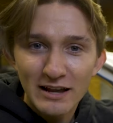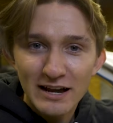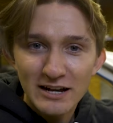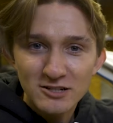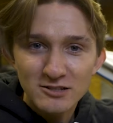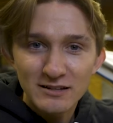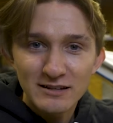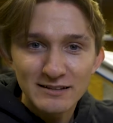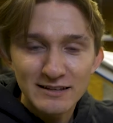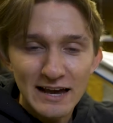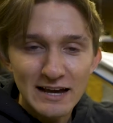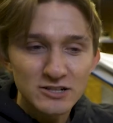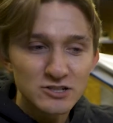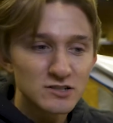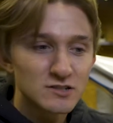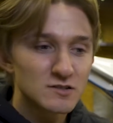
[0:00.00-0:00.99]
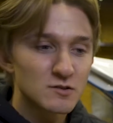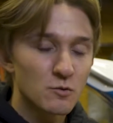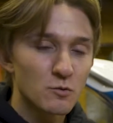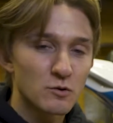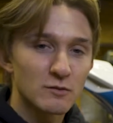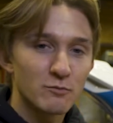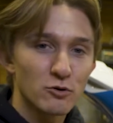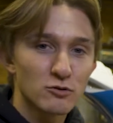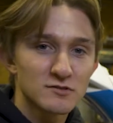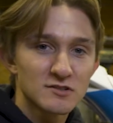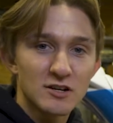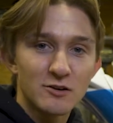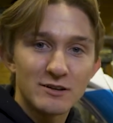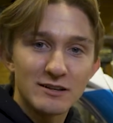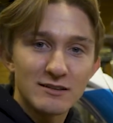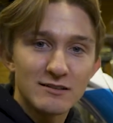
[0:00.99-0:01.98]
actually attaches, where the bolts
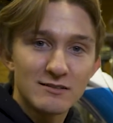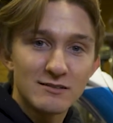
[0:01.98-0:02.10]
go in